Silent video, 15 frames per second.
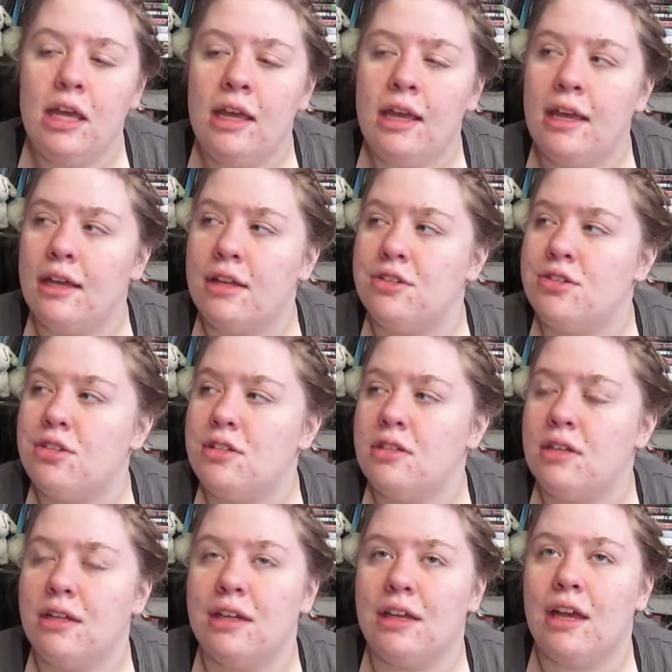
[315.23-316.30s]
And she's
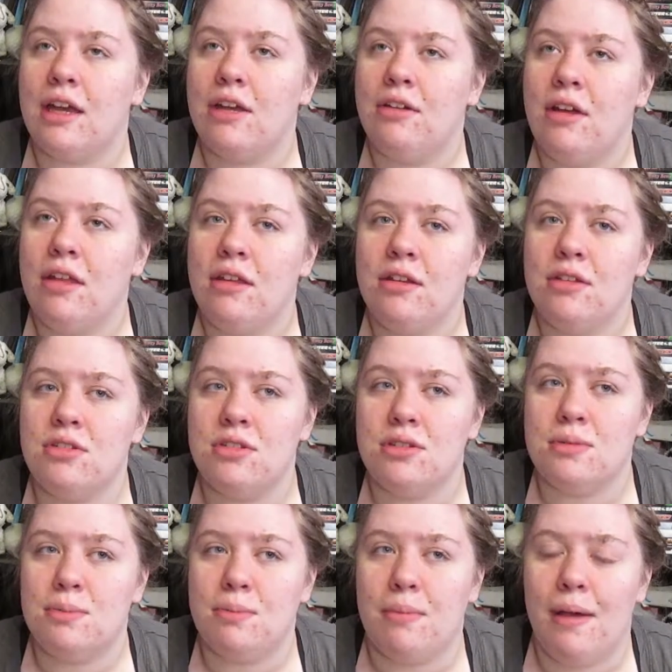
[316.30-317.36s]
like, I'd rather
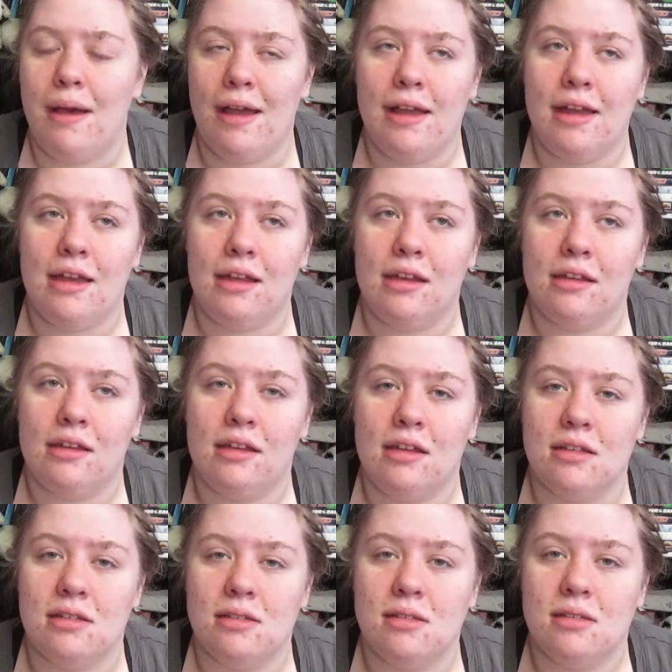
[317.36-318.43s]
just buy it
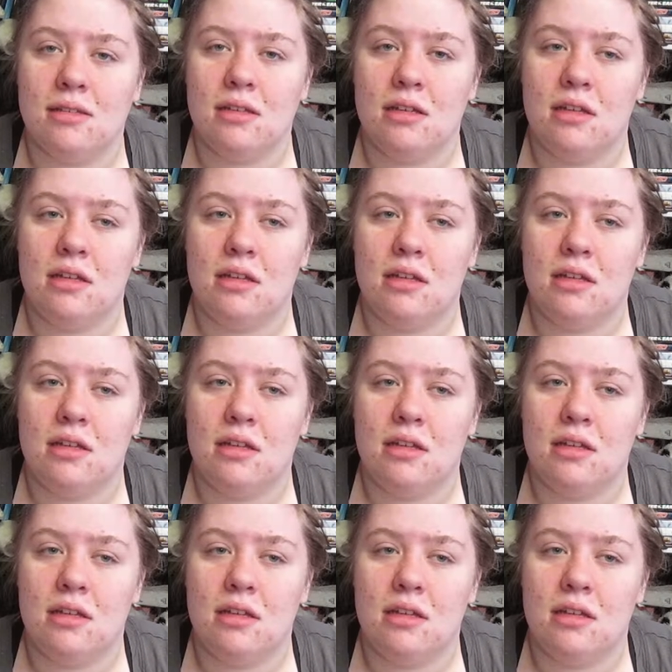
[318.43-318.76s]
because